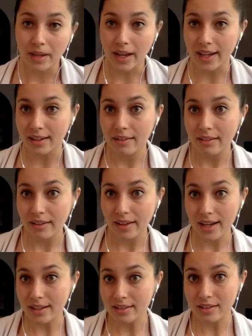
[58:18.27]
And
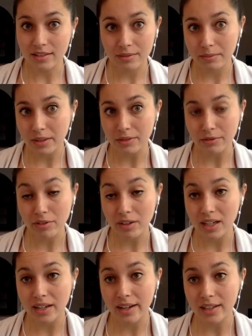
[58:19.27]
yeah, it's just been
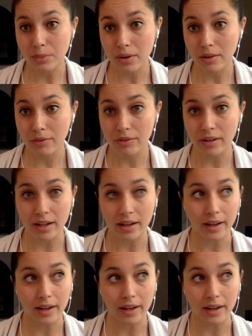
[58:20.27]
really nice working for them,